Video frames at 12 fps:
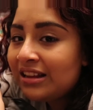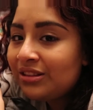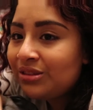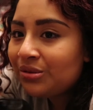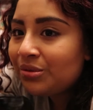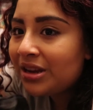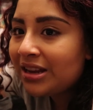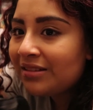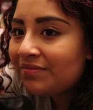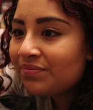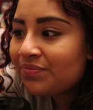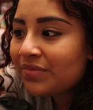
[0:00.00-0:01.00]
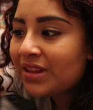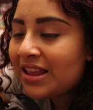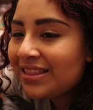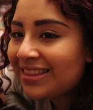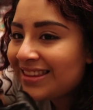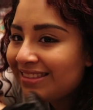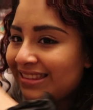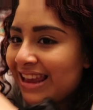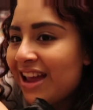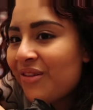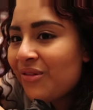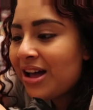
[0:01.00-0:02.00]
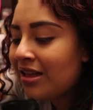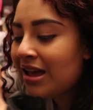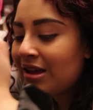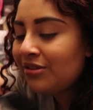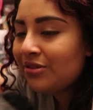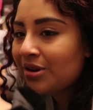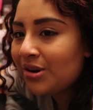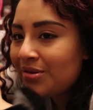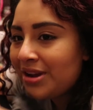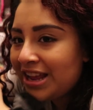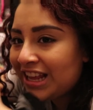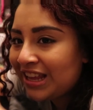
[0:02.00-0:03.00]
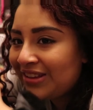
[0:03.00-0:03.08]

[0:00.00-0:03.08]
doing this DIY. I don't know why.